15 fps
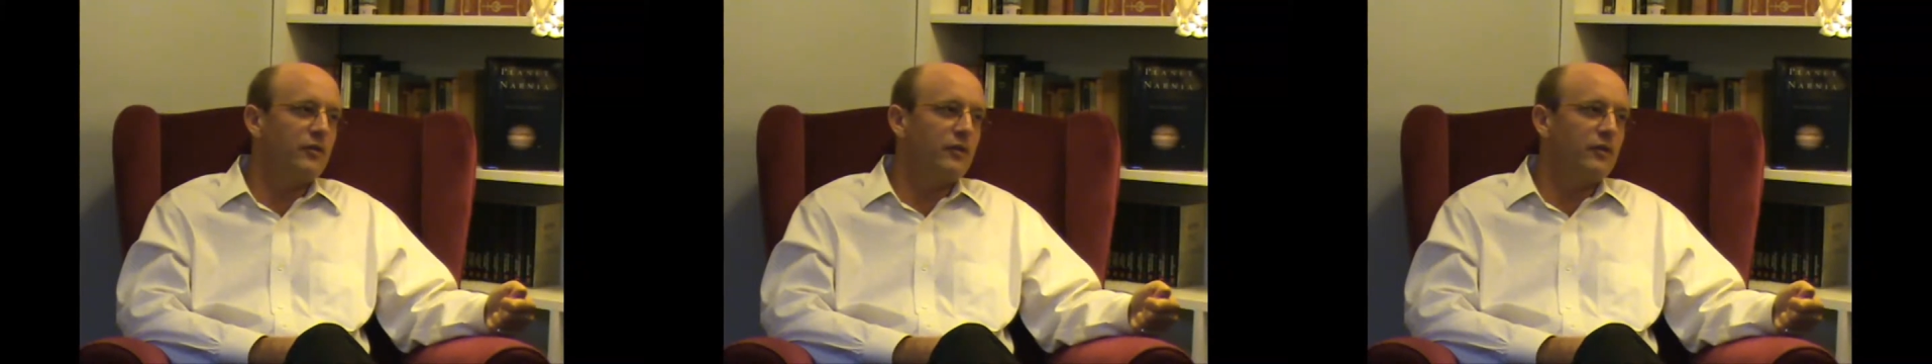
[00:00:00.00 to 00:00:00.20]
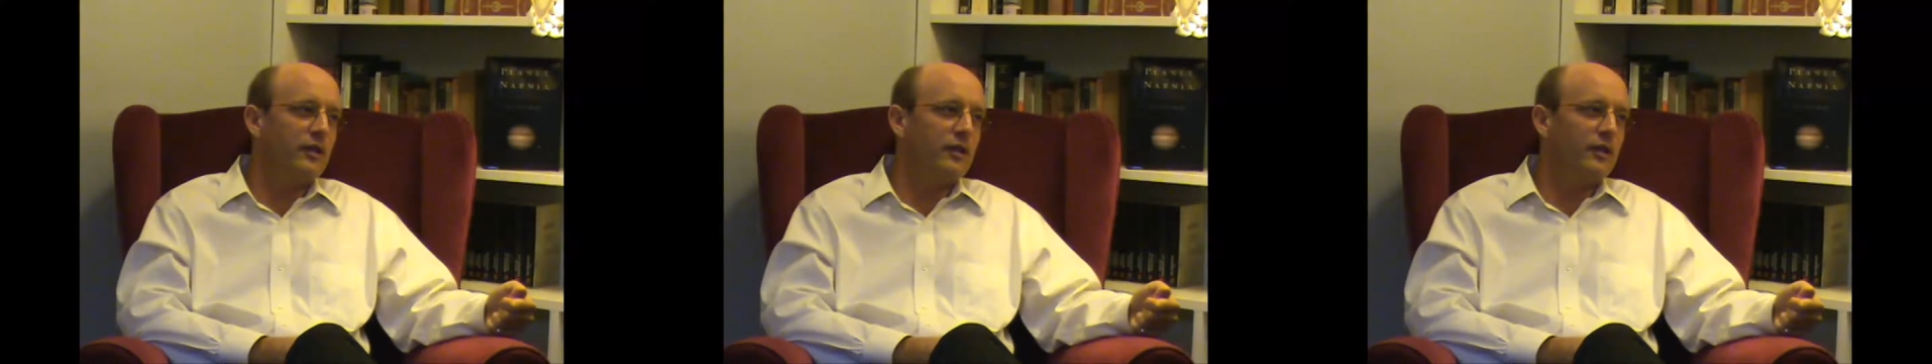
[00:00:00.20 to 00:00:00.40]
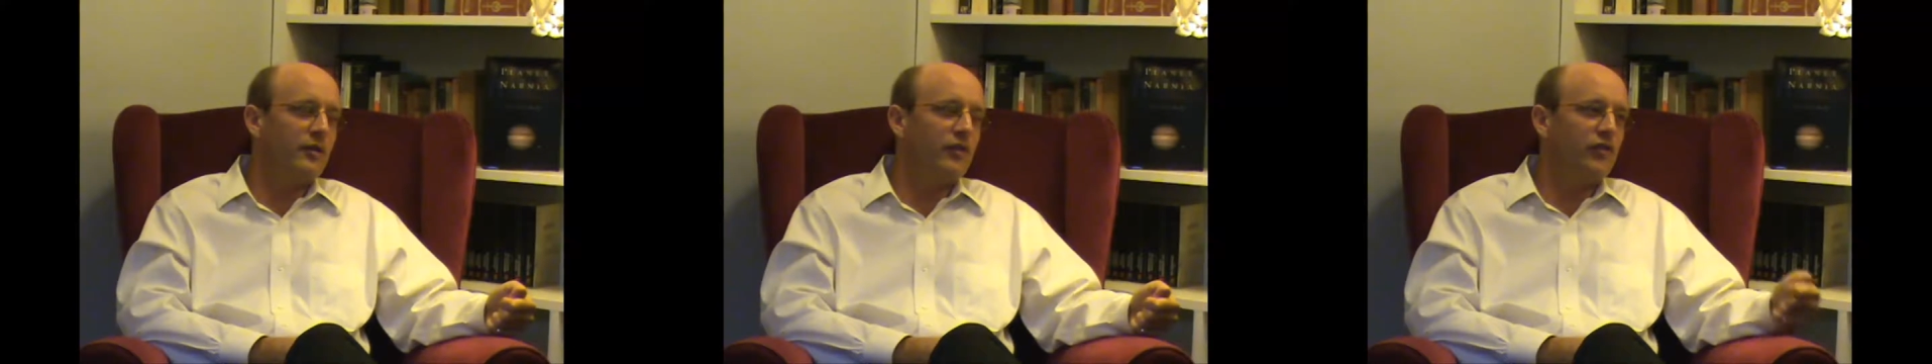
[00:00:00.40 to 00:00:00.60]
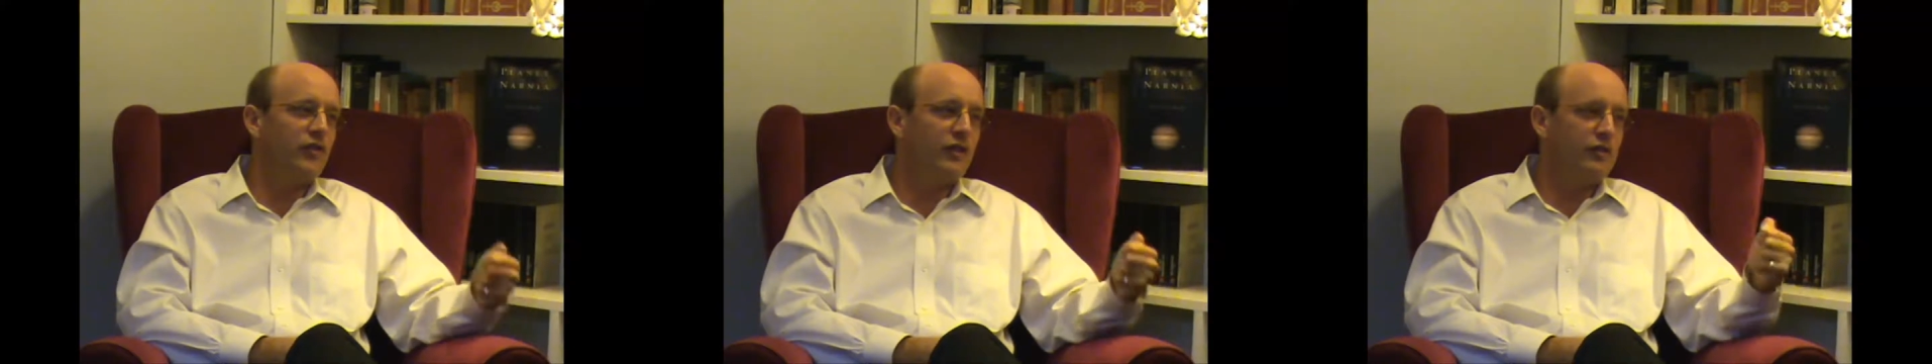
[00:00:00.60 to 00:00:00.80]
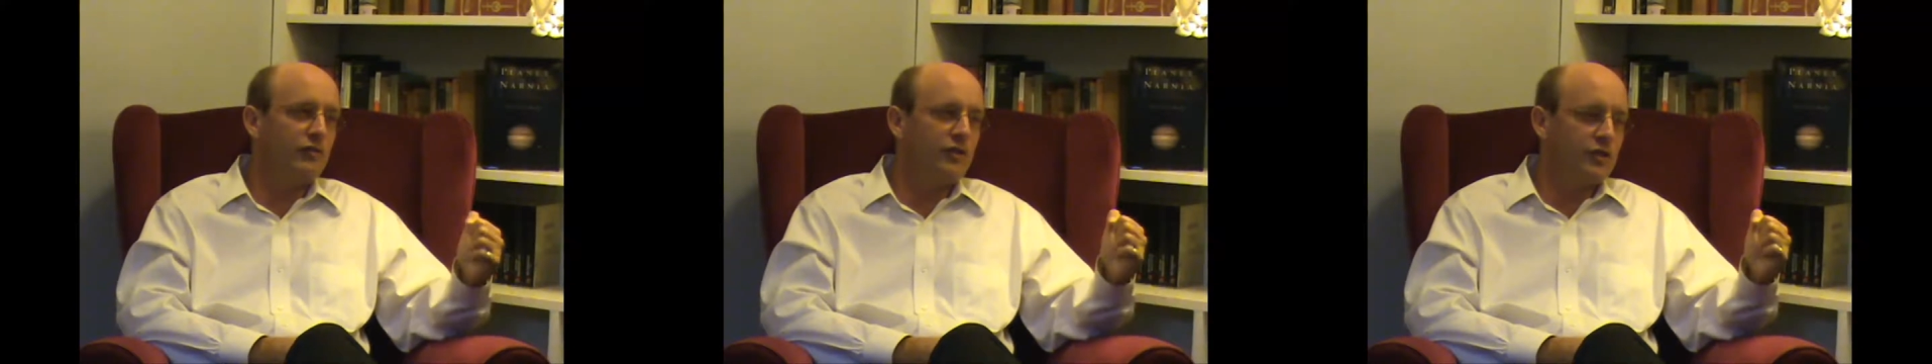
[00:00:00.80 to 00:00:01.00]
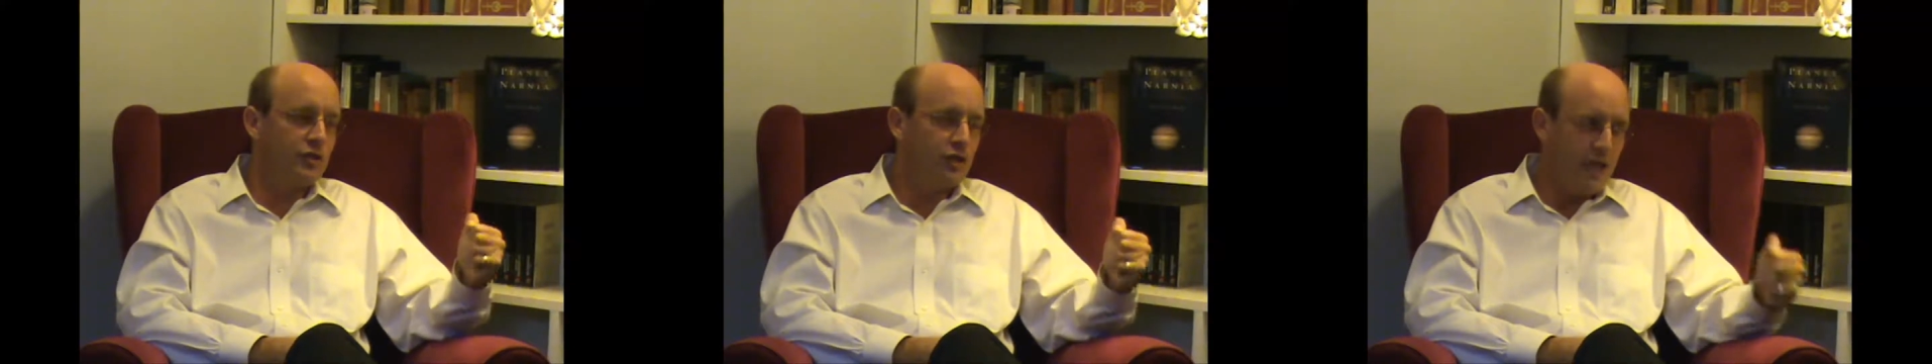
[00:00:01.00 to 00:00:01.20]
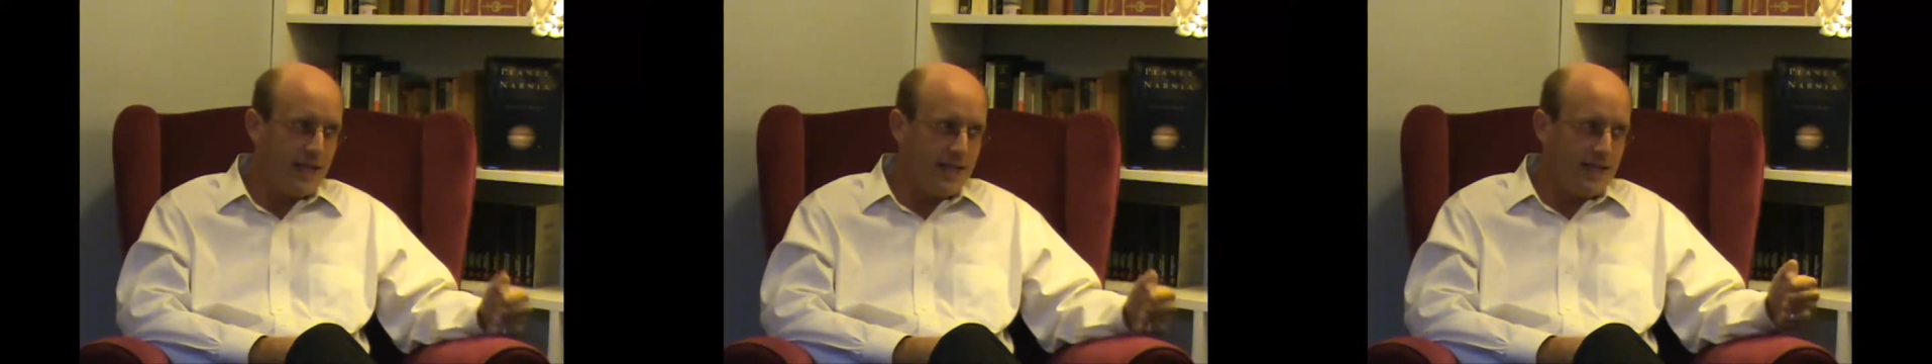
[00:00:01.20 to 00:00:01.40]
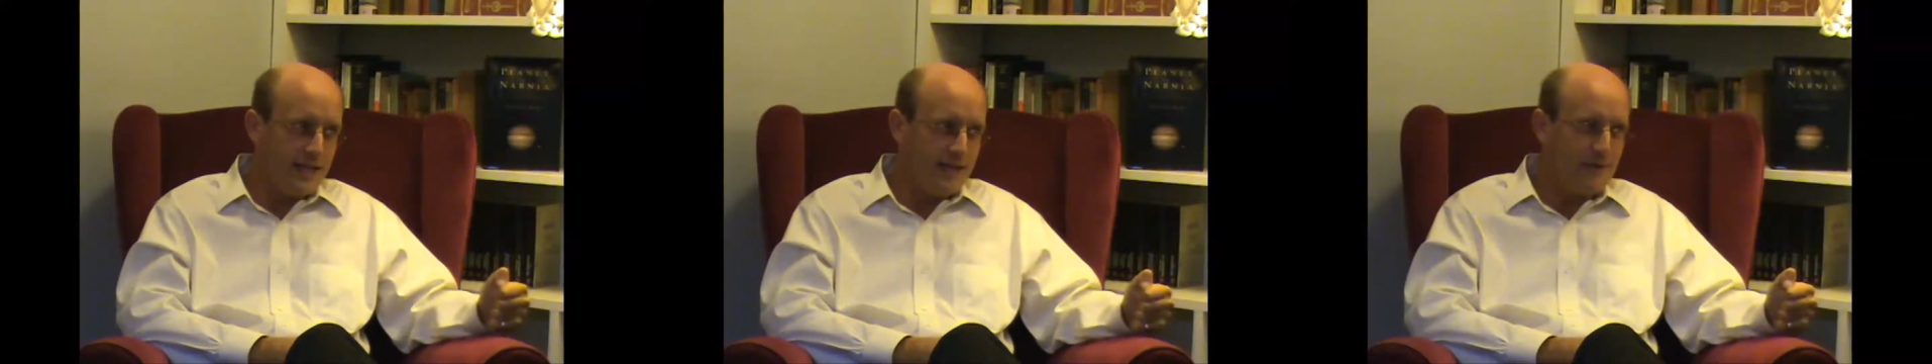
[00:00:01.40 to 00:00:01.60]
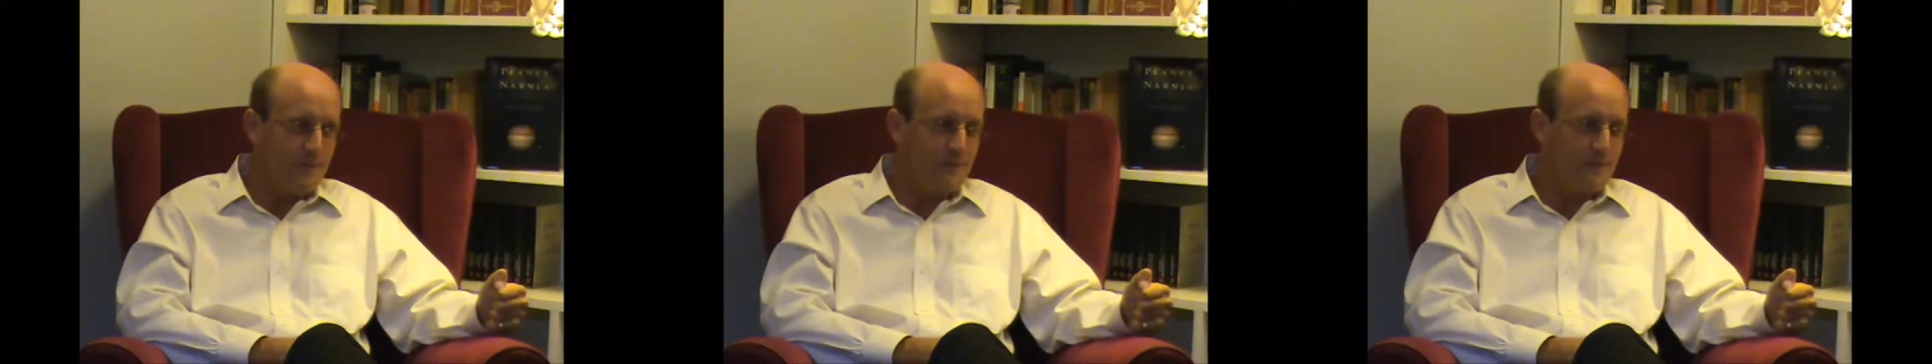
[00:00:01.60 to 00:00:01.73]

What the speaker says: the silver chair,